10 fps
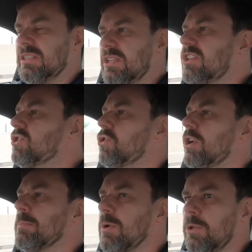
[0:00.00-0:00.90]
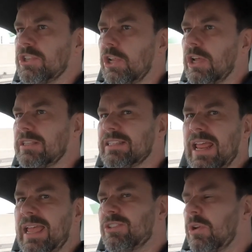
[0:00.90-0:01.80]
this truck I'm going to look at
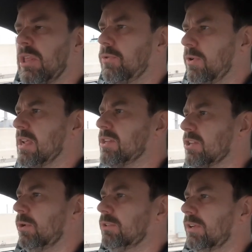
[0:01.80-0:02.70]
today is only 3 years old.